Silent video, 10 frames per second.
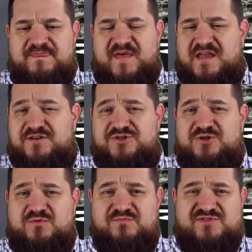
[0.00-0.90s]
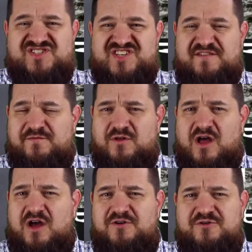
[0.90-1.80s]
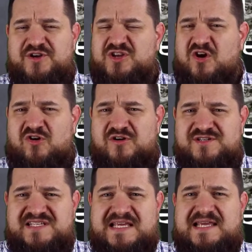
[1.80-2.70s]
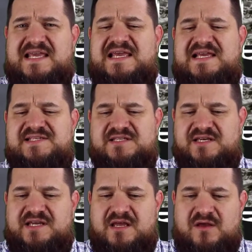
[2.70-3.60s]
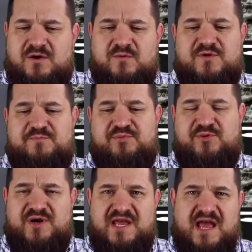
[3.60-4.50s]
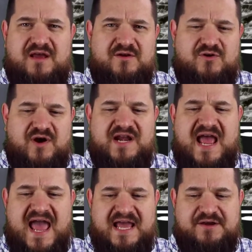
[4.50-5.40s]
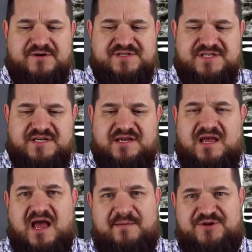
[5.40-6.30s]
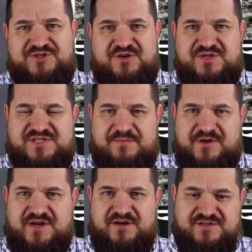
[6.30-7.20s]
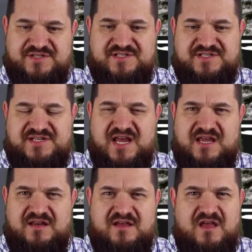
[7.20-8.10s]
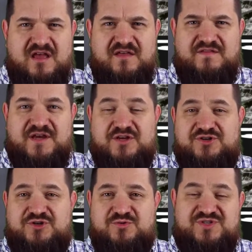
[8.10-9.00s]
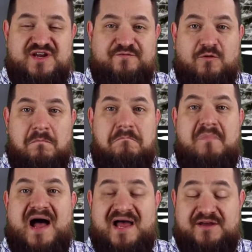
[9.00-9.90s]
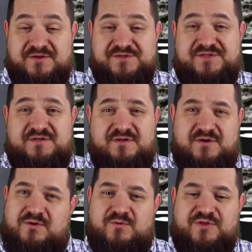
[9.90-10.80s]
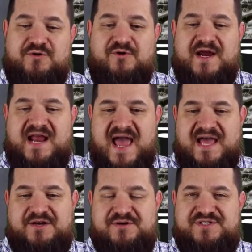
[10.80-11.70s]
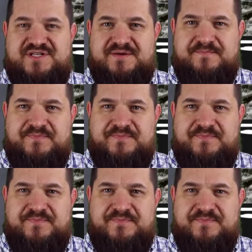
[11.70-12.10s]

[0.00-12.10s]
They could shoot several hundred yards easily with pretty great accuracy. I'm going to show you something here in just a second that could shoot several miles with great accuracy.